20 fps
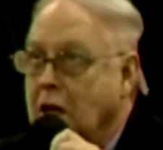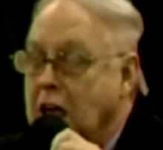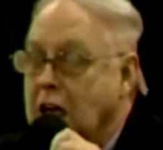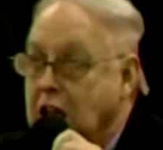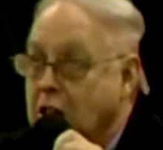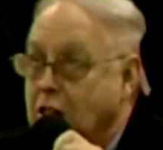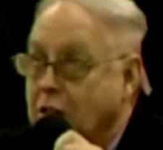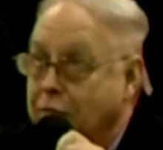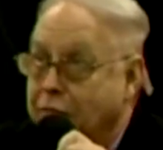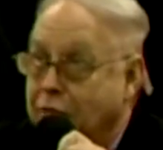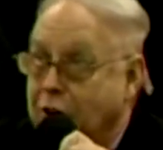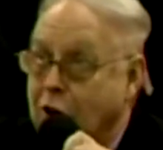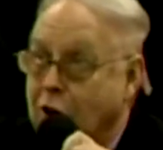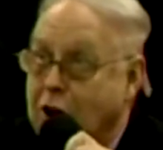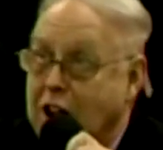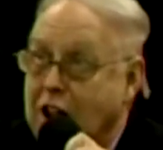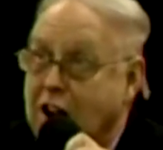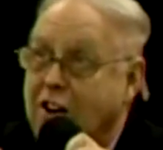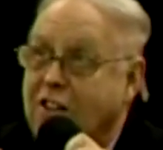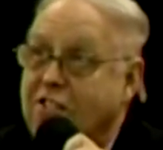In the
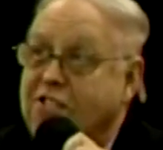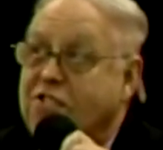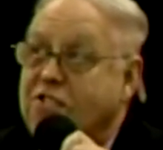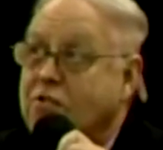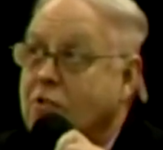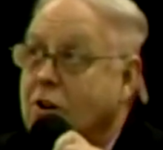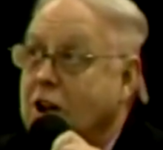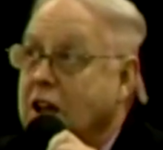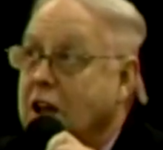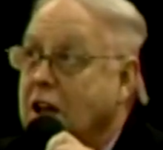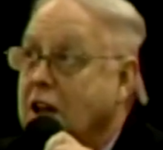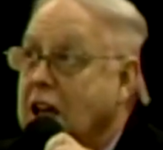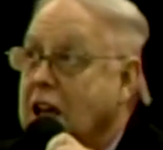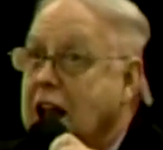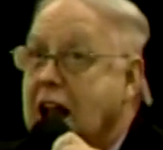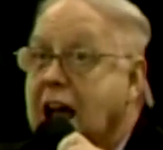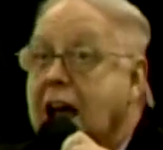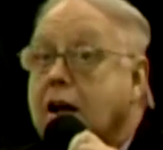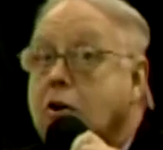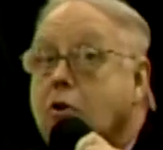food industry
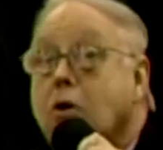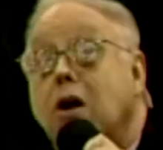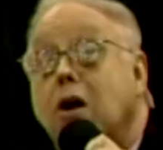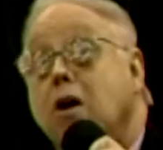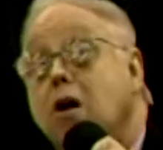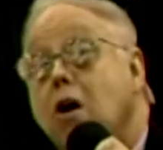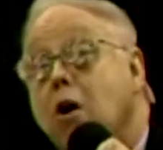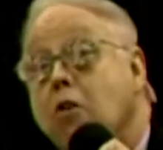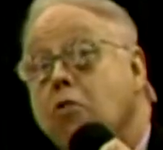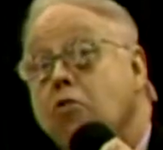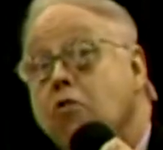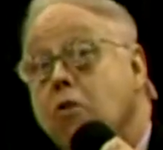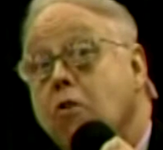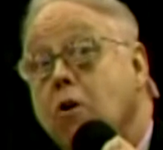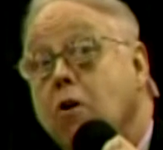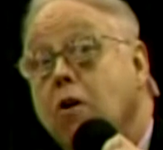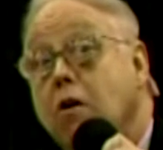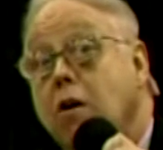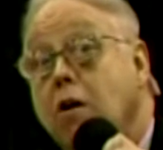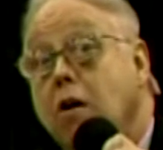and
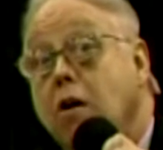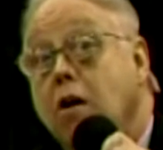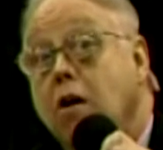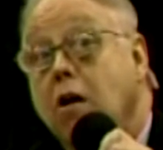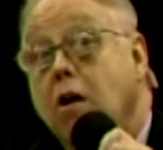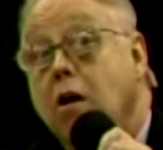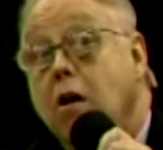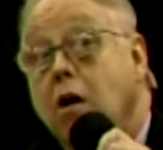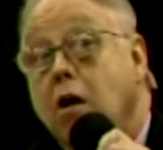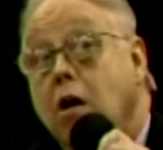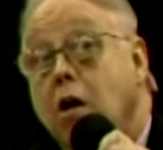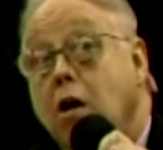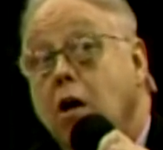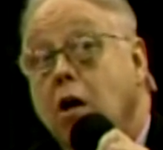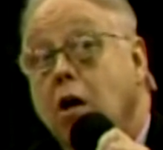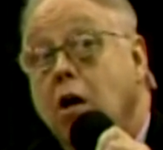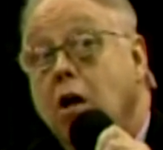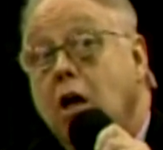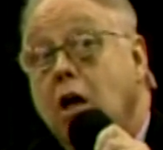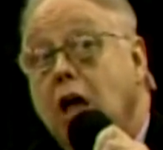agriculture,
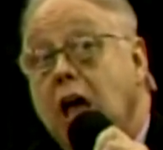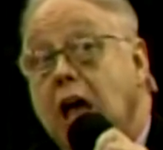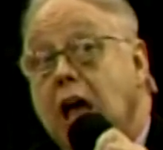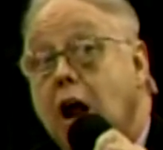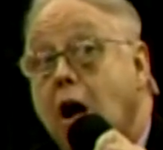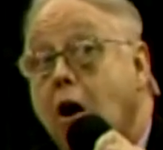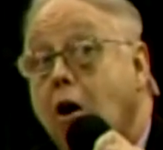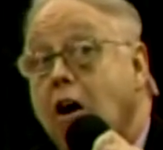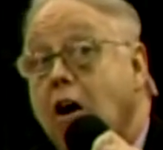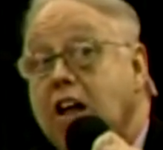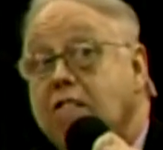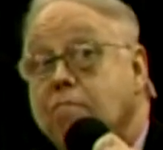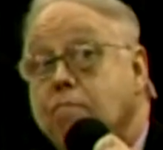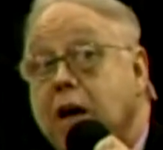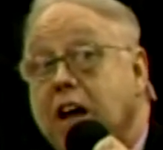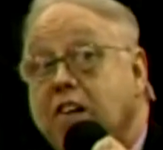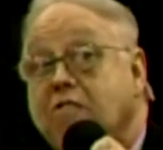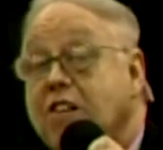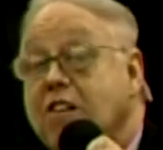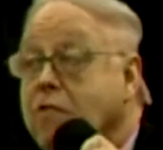in all
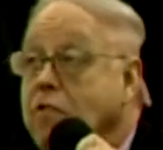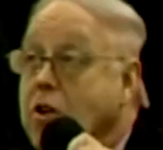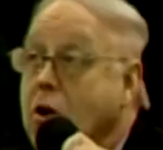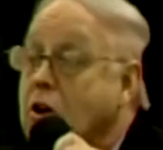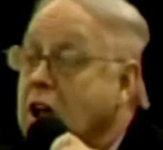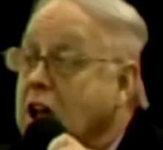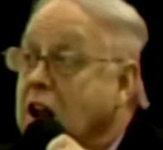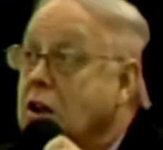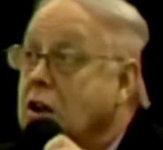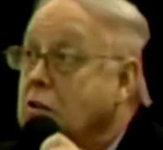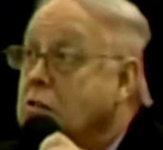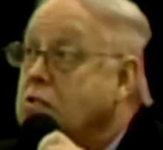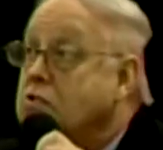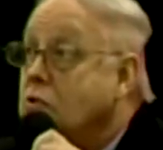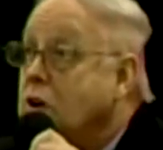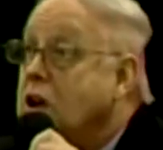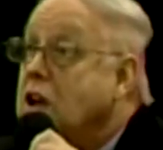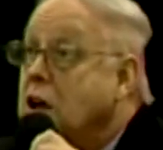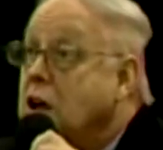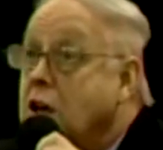aspects of your
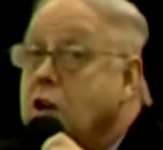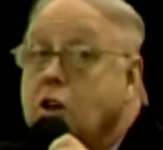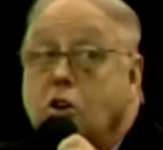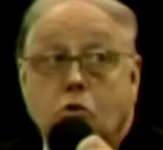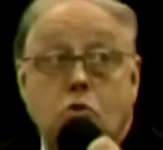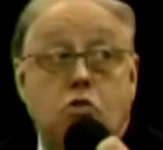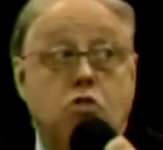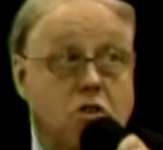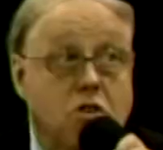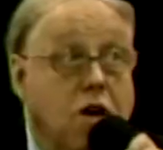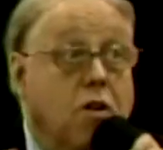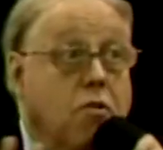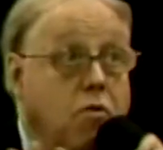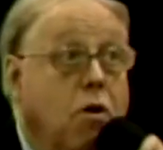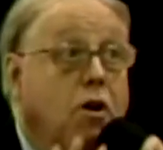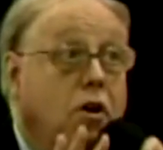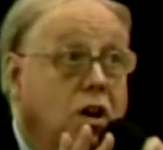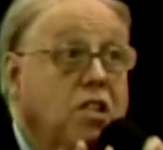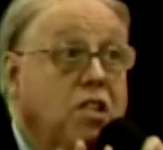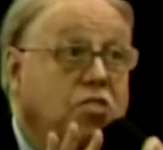industry, you
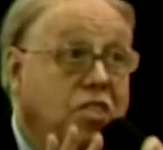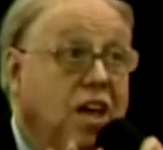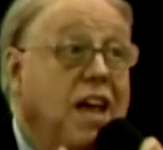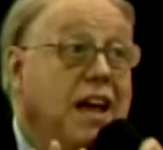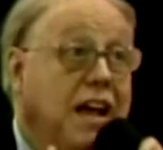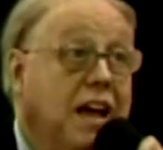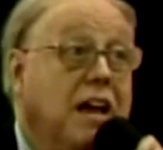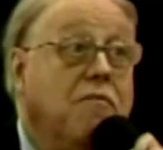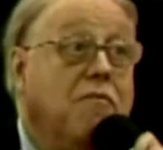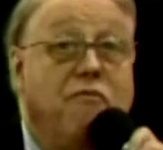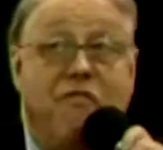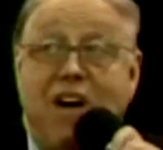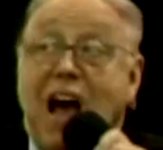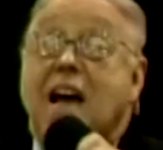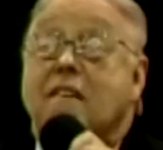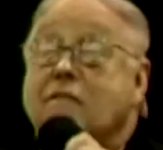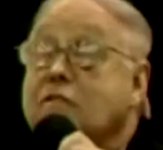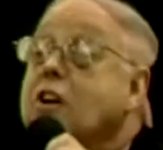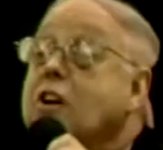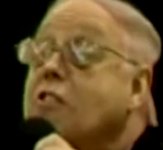generally think in
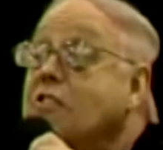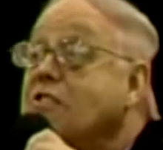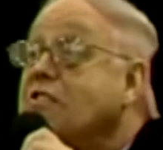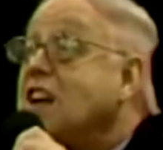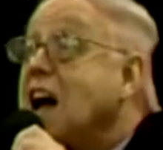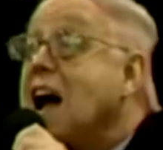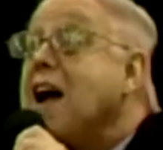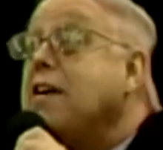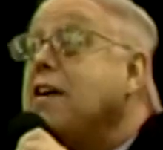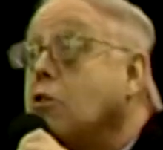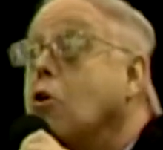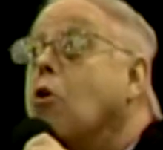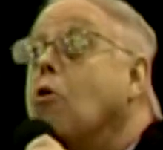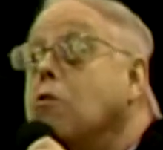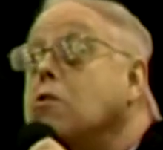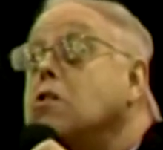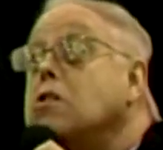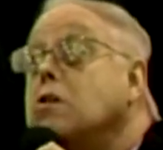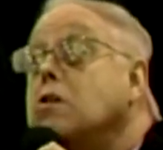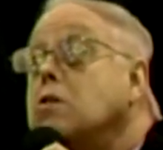5-year
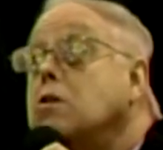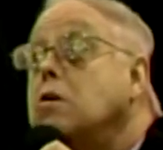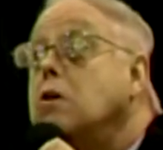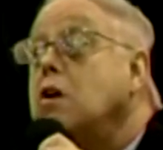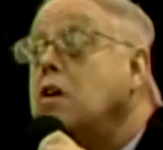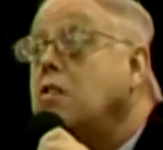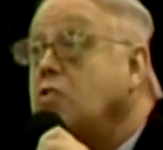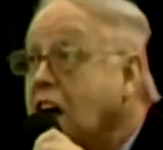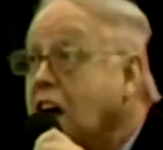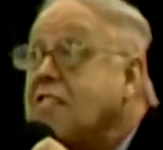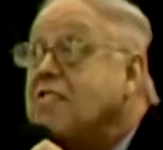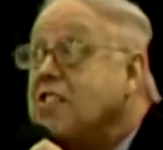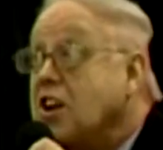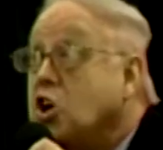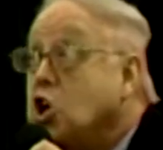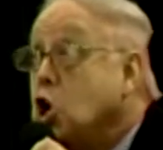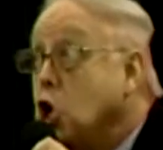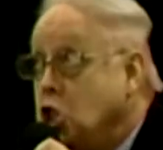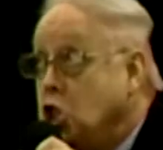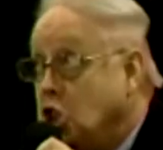cycles. That's
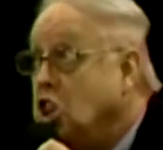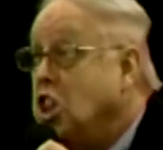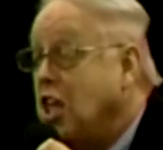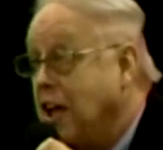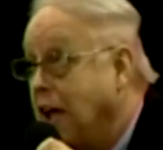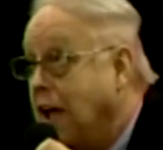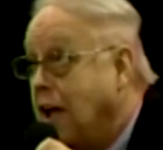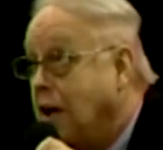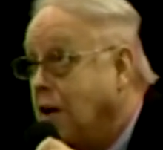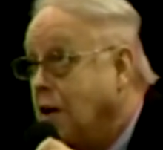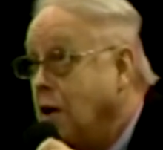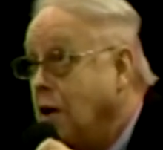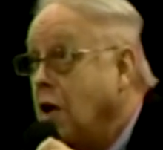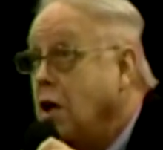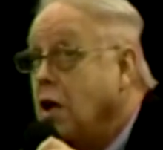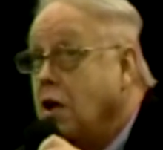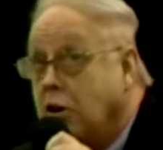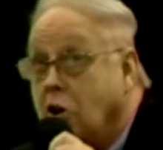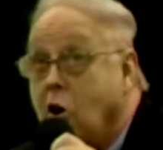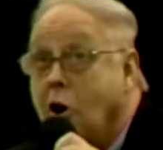a good
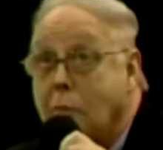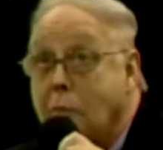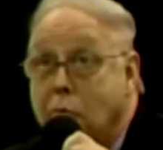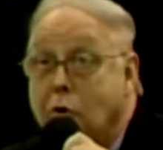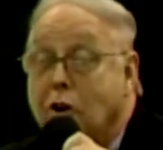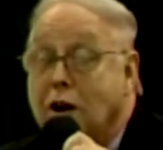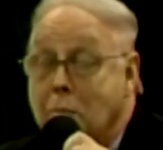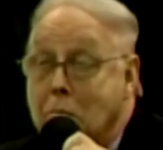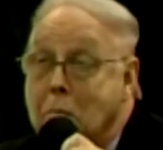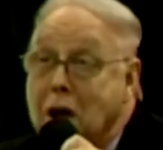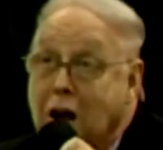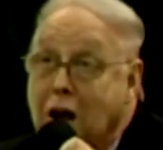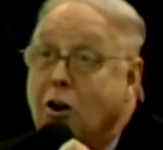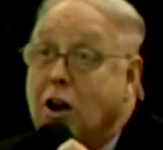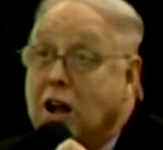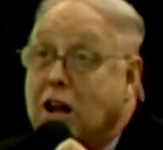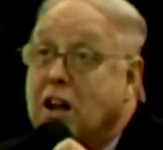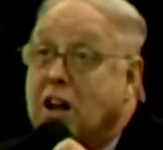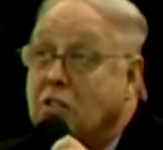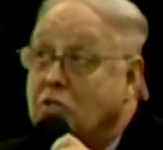thing. Corporate
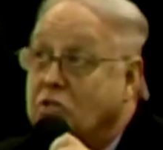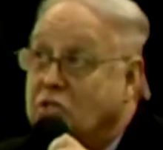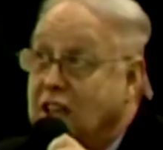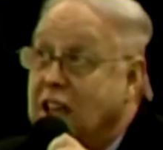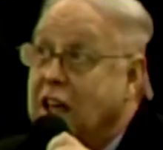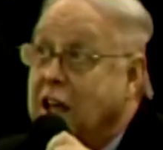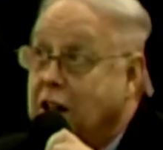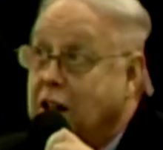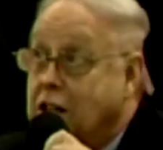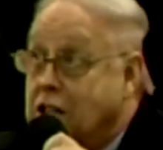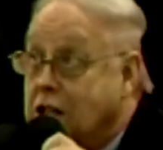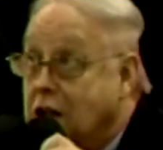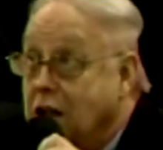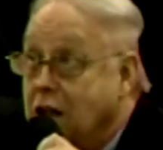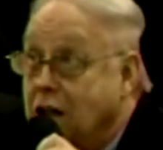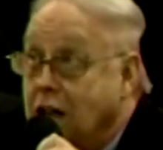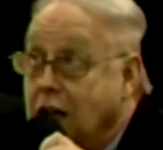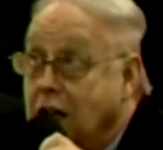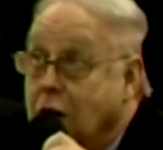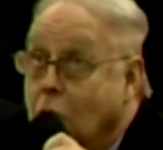America thinks
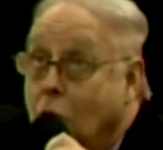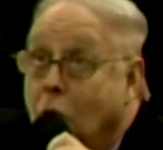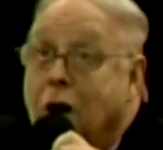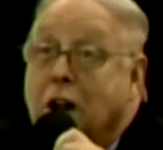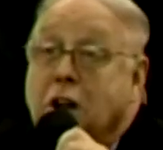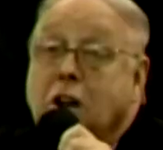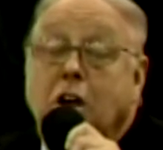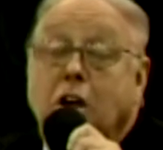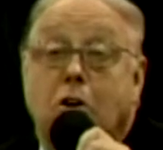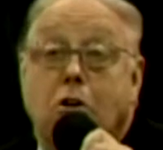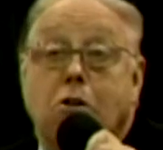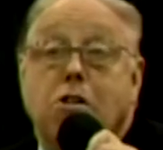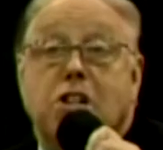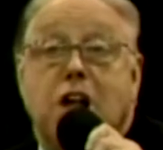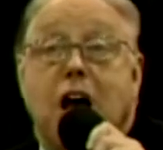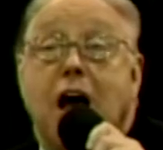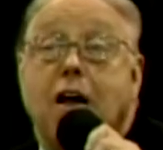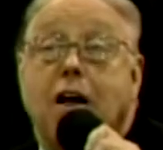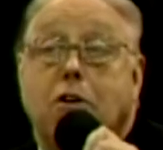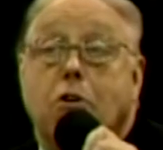in 1-year
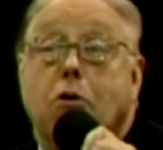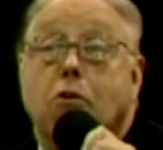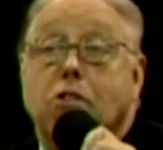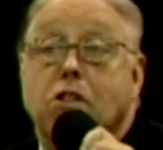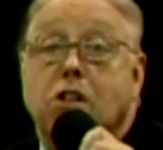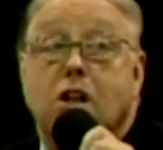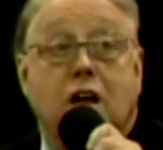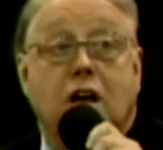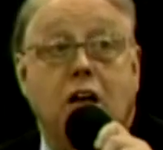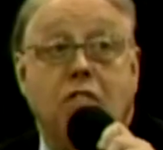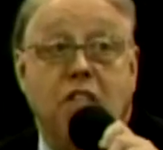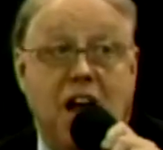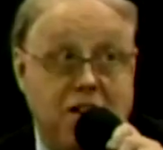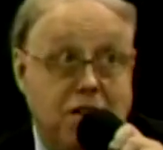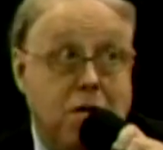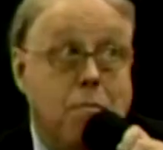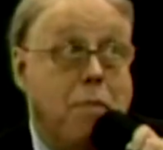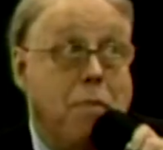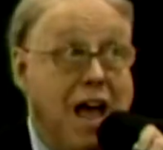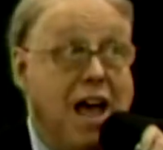cycles.
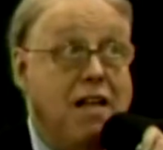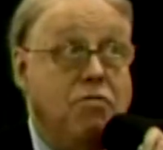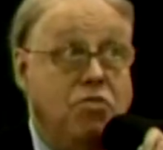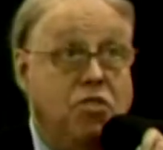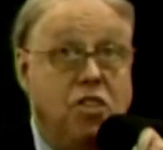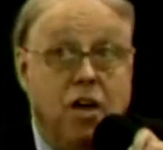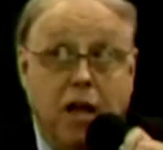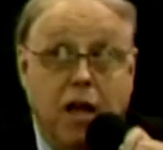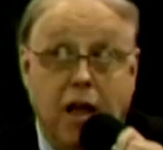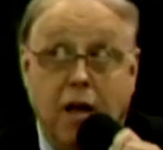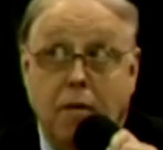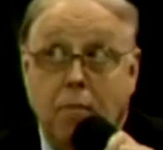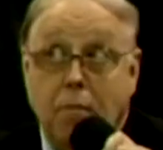That's a bad thing.